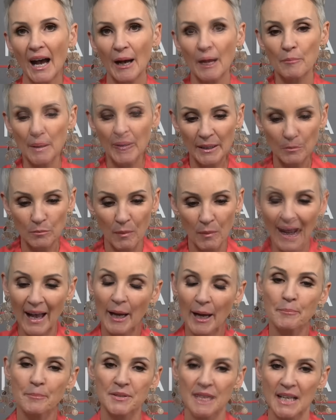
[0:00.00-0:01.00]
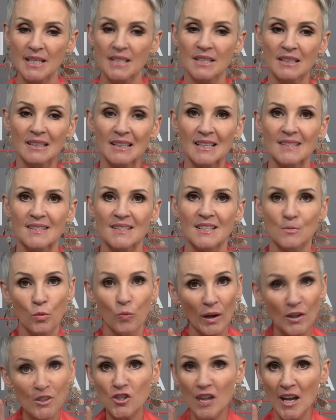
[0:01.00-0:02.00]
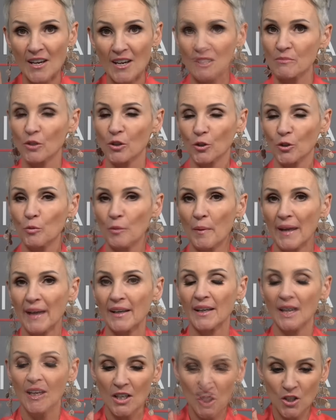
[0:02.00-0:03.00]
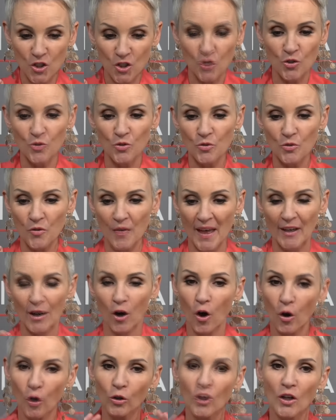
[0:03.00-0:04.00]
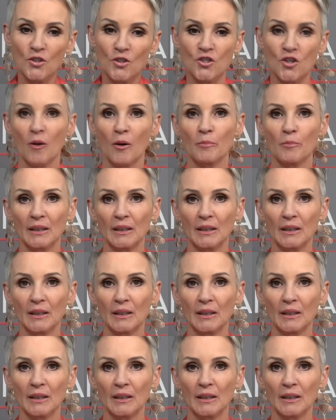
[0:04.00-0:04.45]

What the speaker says: in my updated list. There's one change I'm going to make to that whole ensemble.